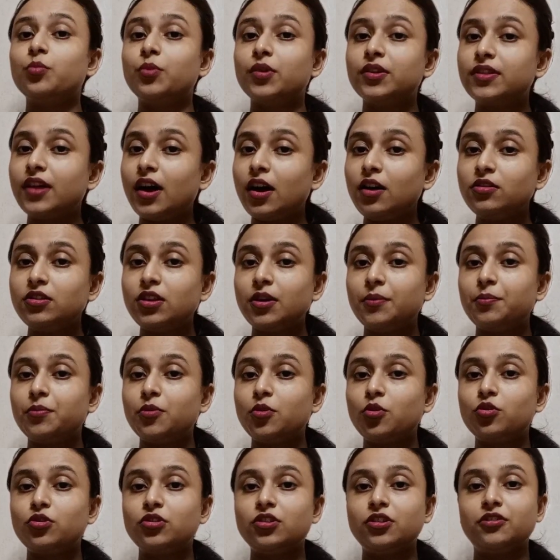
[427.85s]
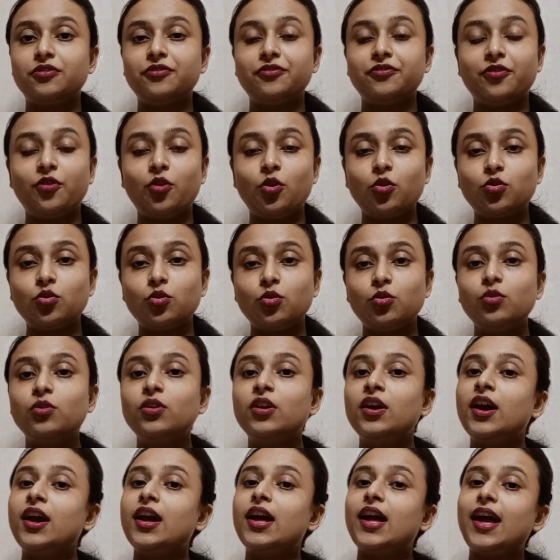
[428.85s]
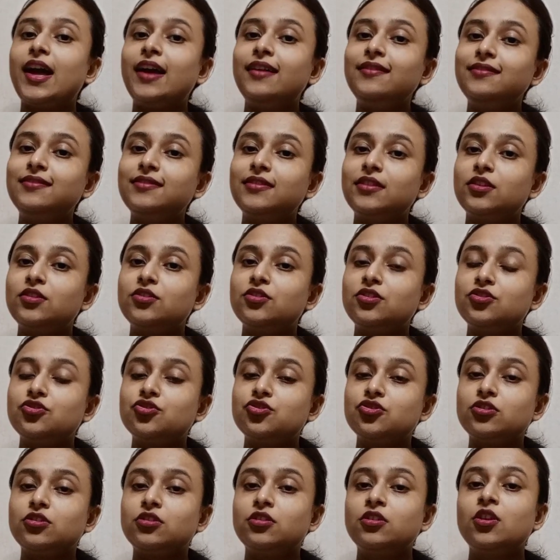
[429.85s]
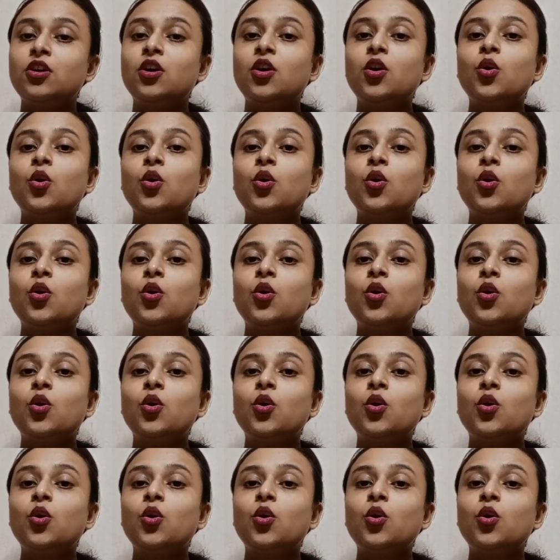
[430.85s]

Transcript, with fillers: without uploaded photo and signature